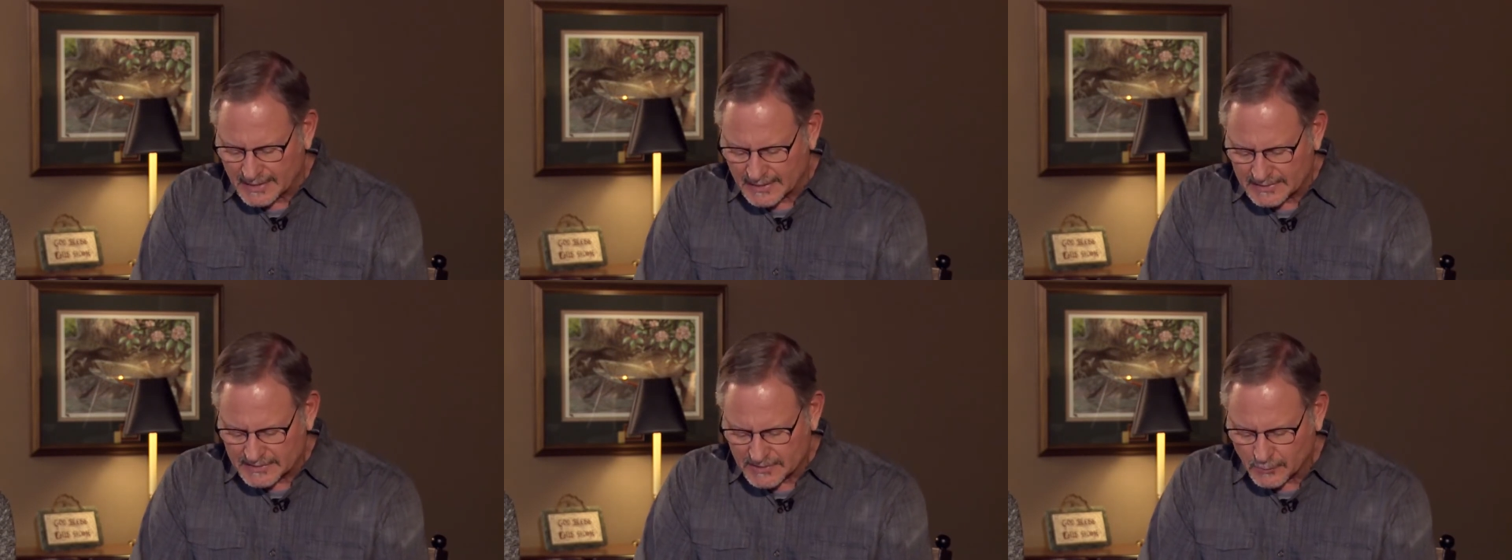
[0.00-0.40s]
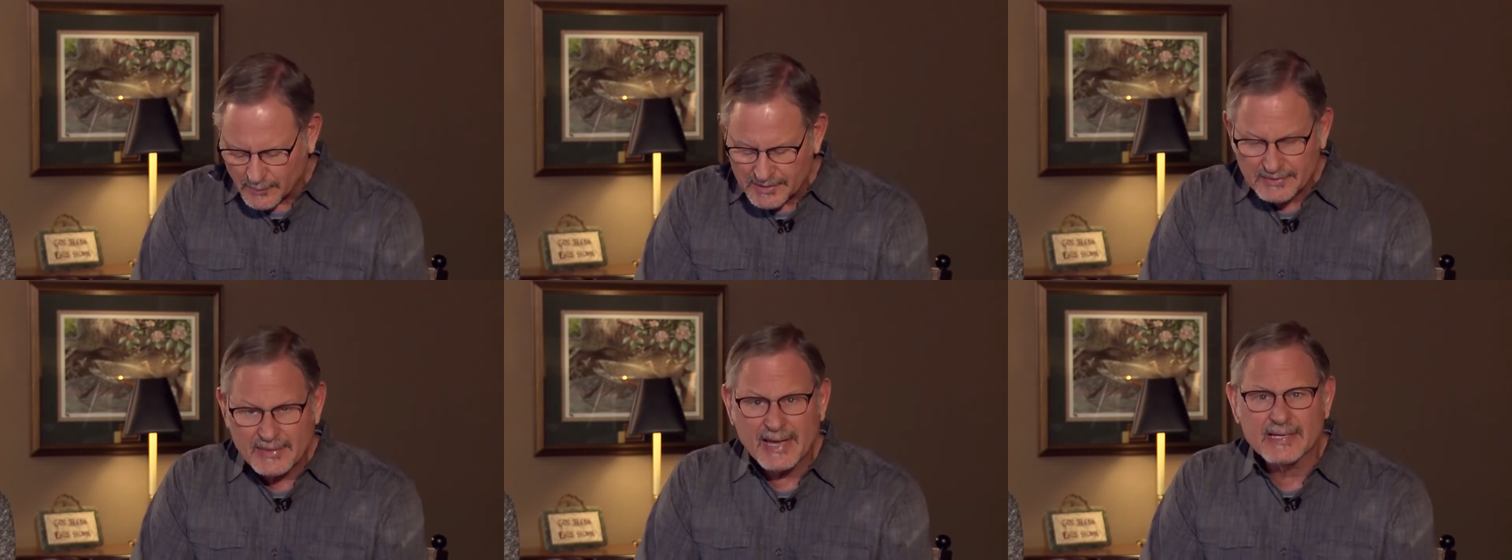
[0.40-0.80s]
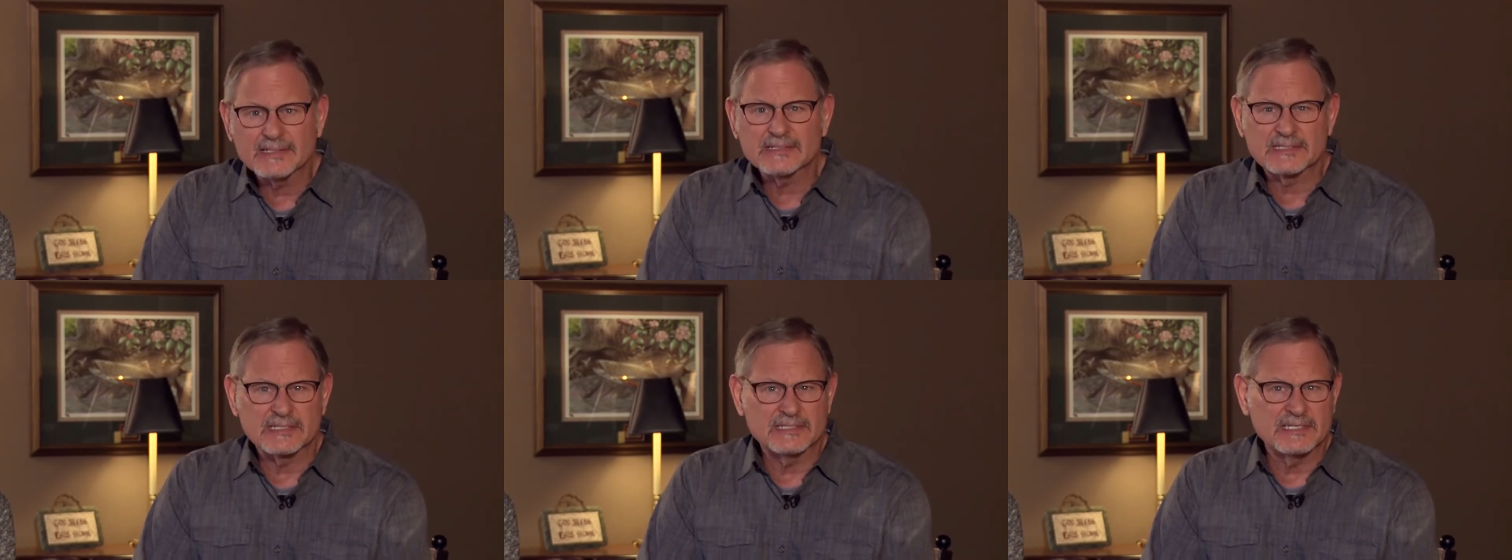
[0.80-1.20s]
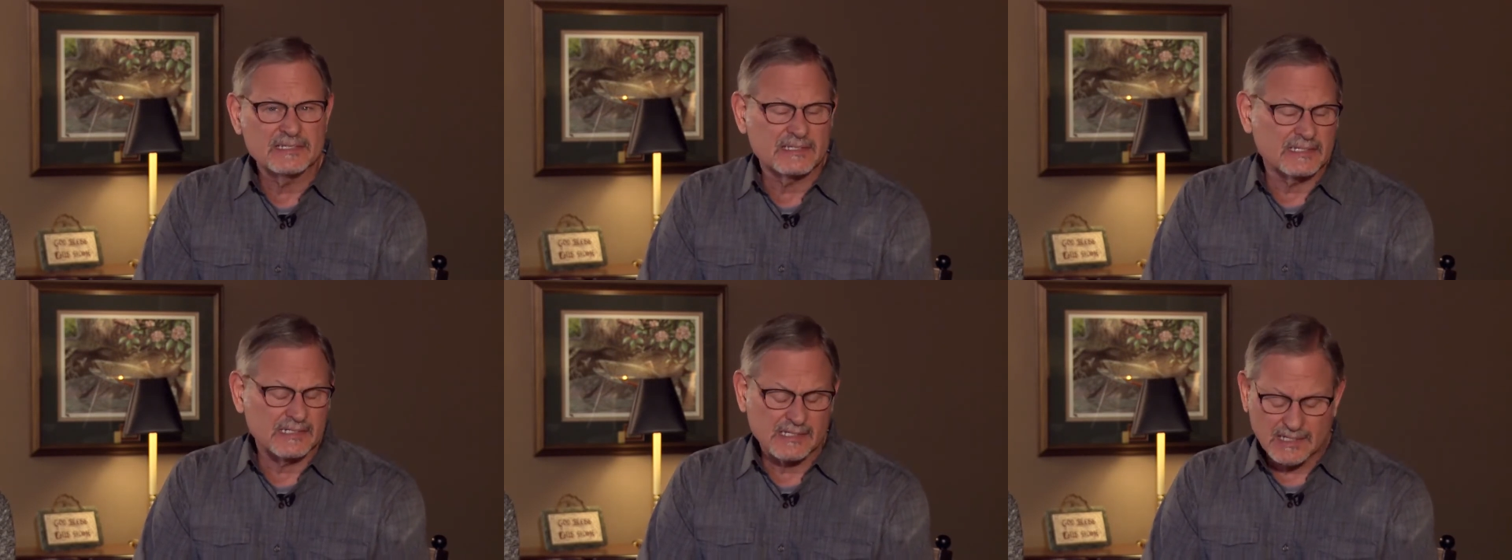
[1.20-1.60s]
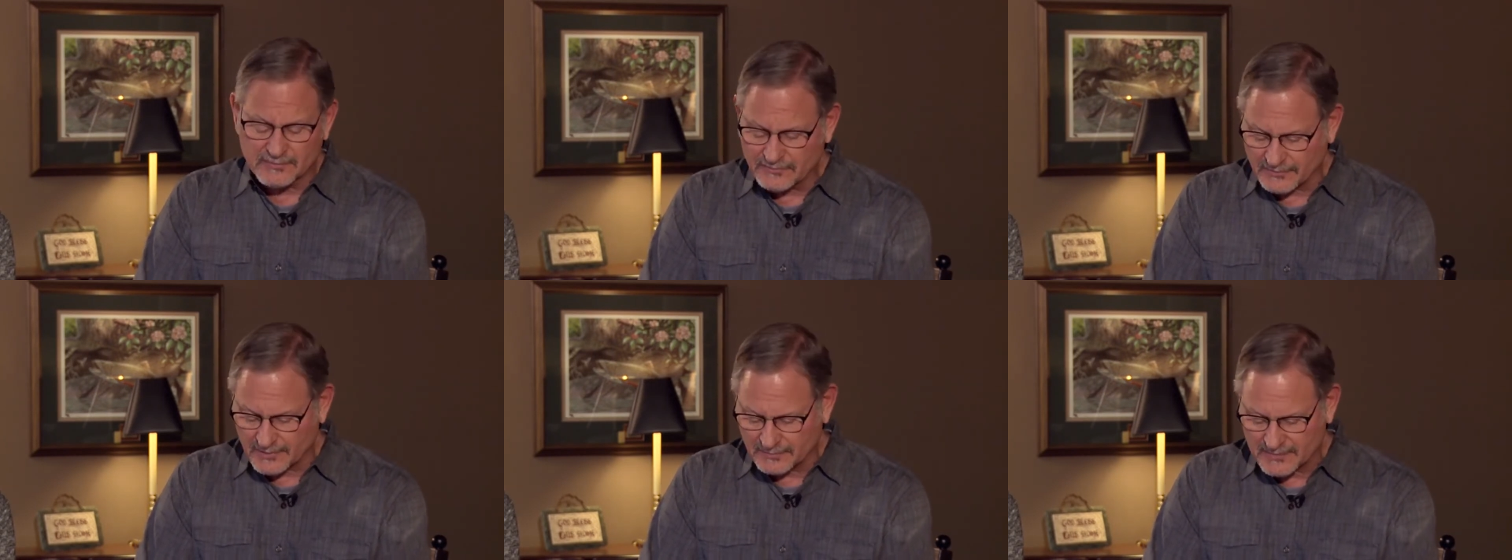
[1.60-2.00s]
So where did that statistic come
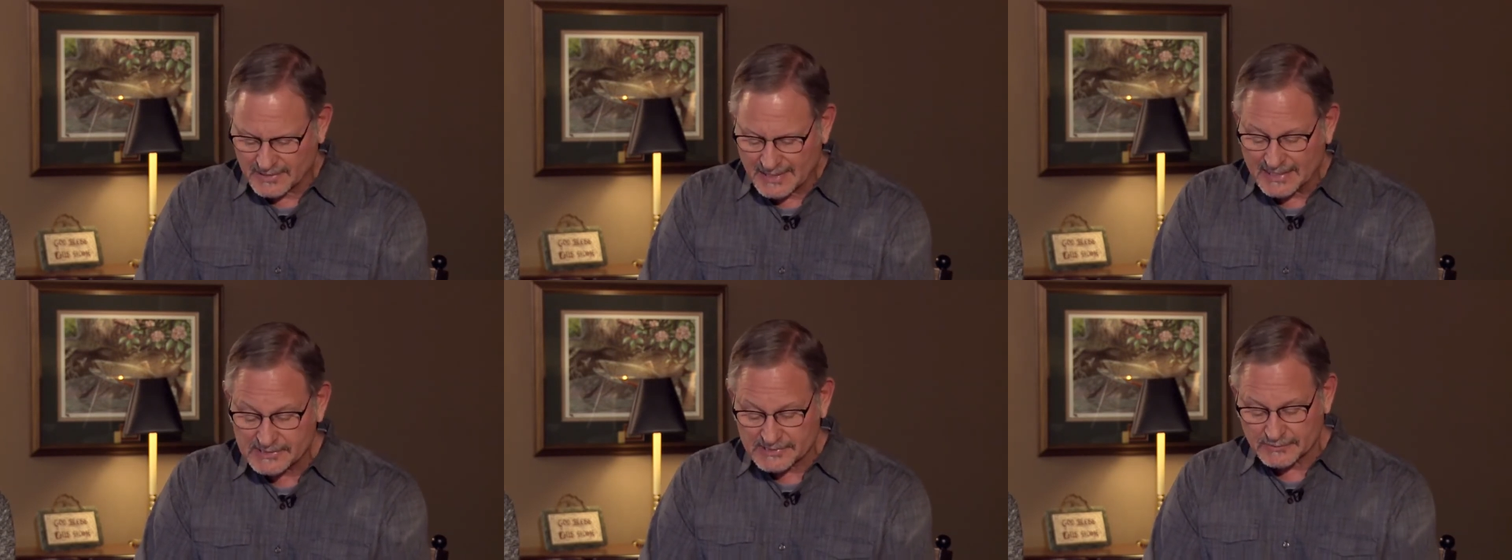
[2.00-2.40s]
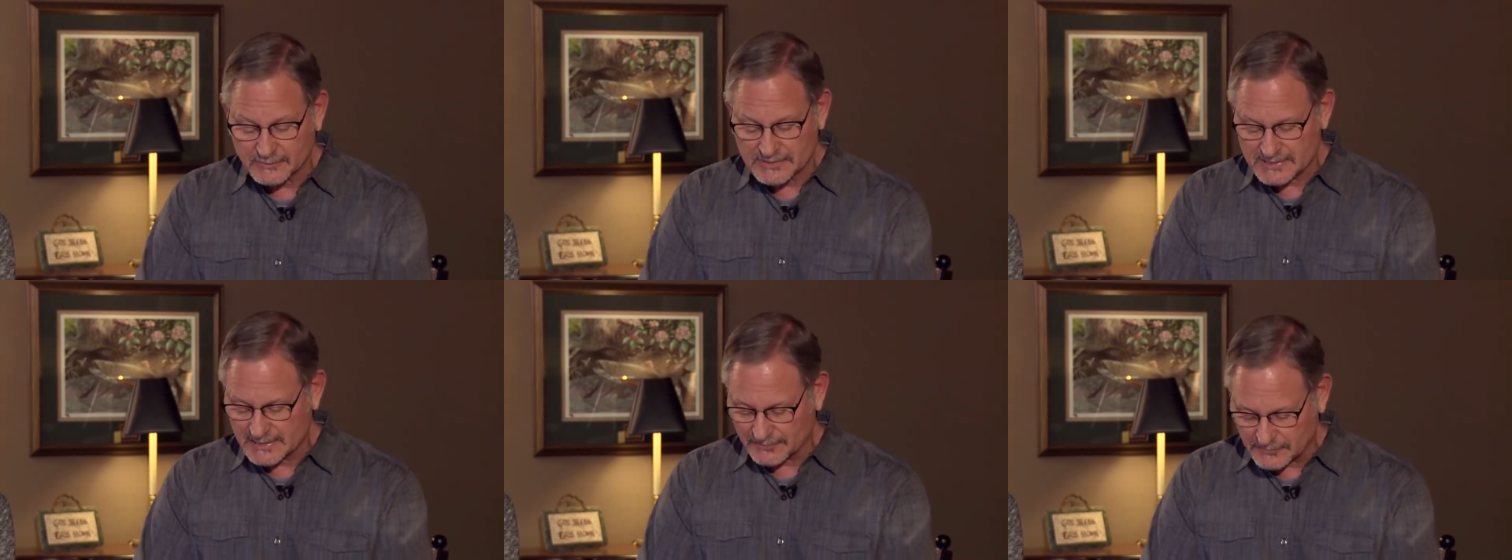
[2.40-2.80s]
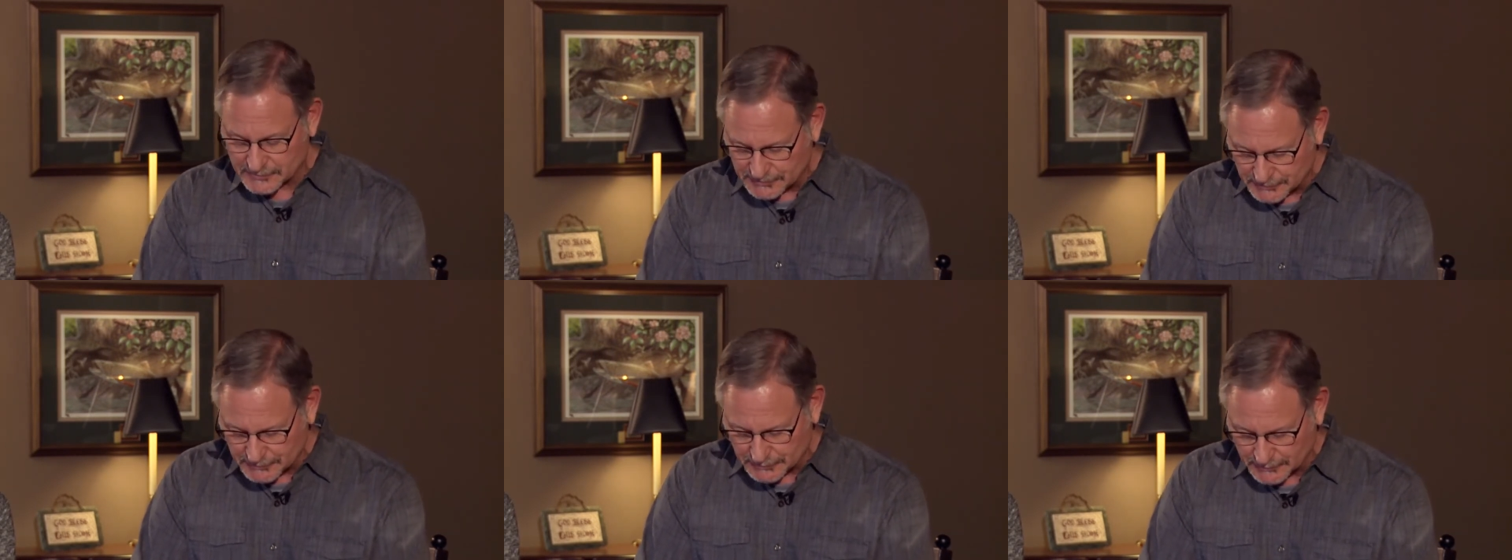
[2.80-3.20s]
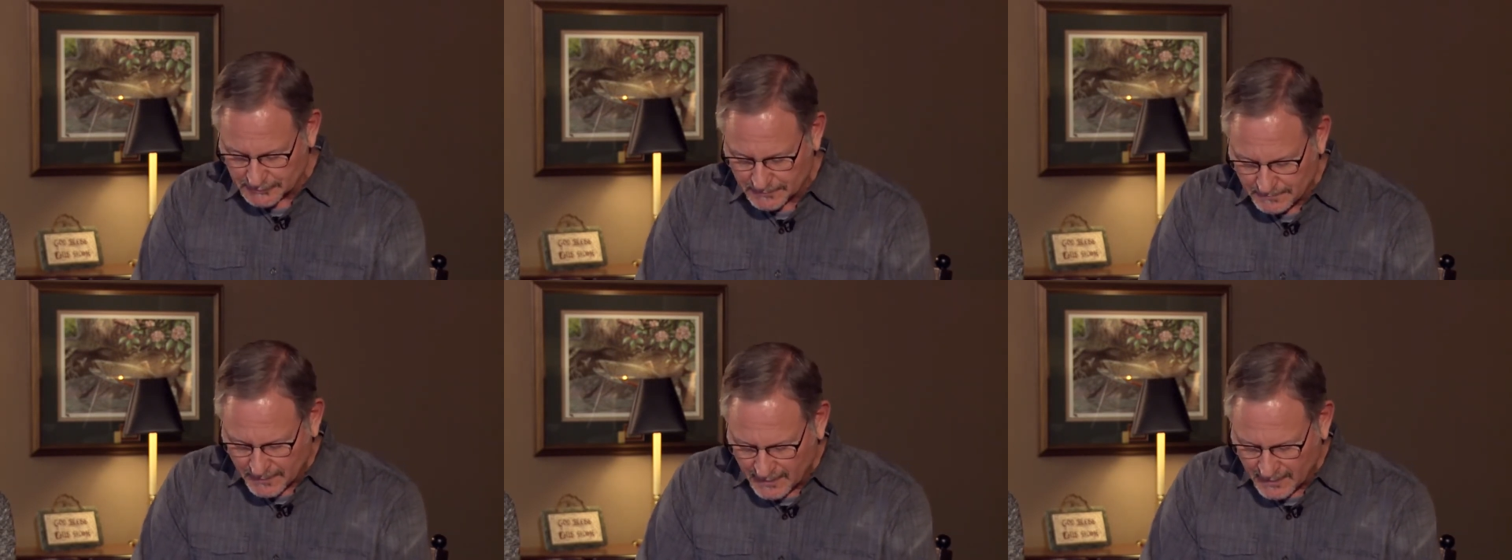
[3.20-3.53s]
from that actually was never true?